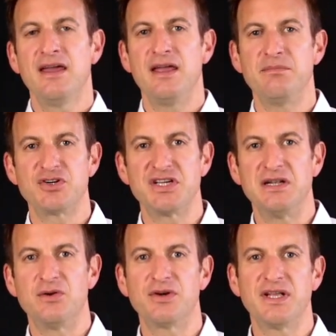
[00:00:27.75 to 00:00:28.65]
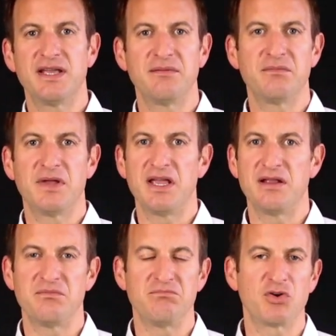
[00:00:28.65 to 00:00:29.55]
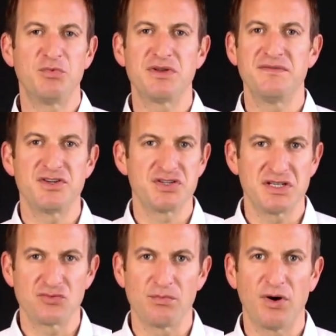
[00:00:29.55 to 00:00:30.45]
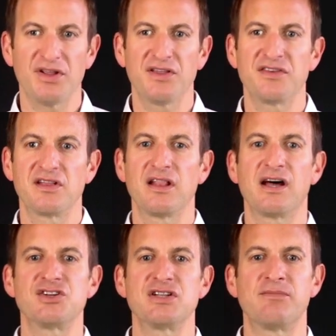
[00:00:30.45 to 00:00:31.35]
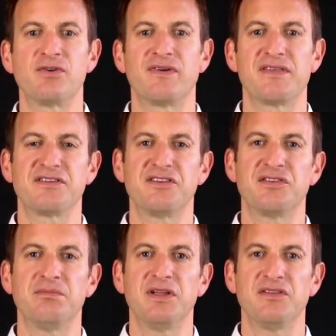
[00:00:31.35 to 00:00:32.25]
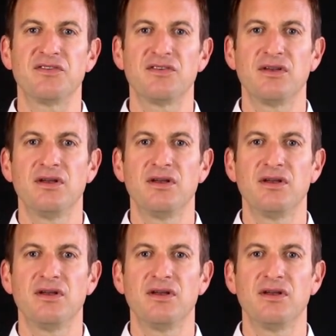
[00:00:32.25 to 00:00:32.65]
in machine learning, in computer vision, in robotics, and a large number of other disciplines.